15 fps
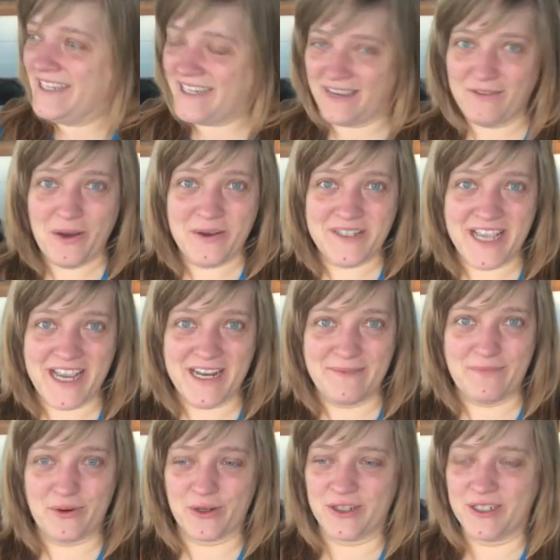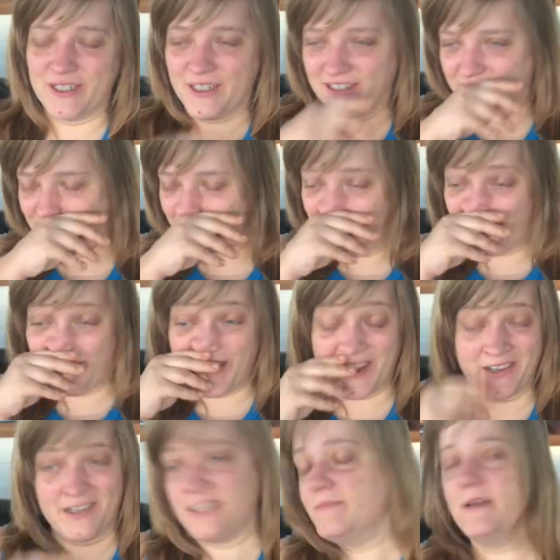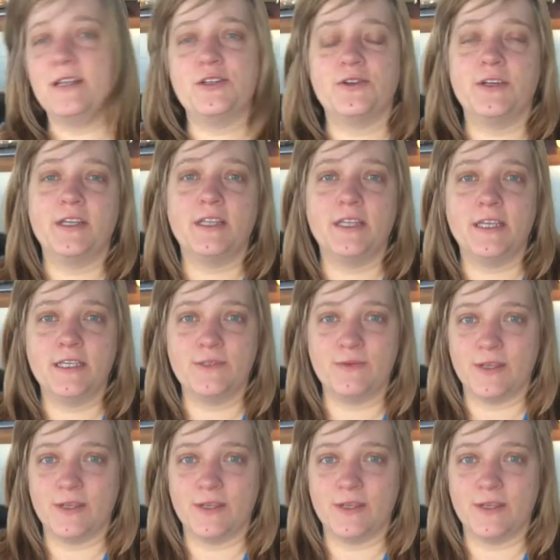I've always hated portion control, whether it's measuring things,